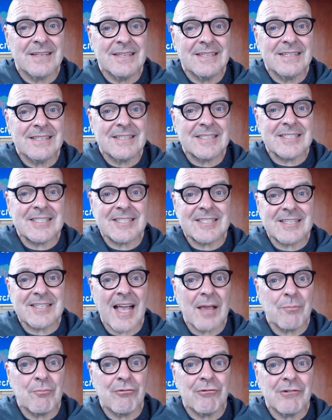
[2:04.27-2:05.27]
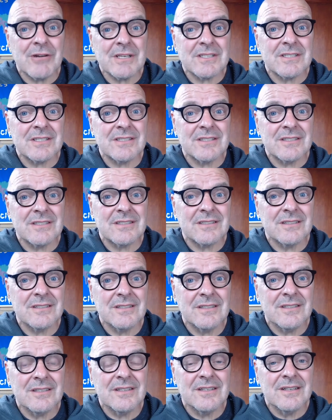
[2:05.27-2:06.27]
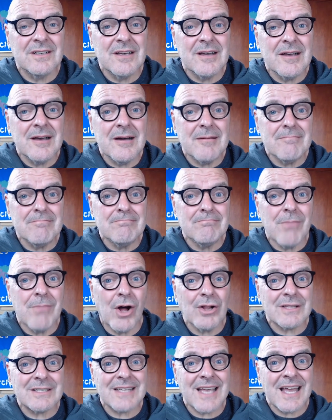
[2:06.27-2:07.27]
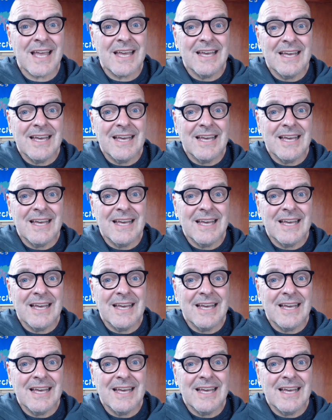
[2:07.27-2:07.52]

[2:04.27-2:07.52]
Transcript: Cyprus, Malta.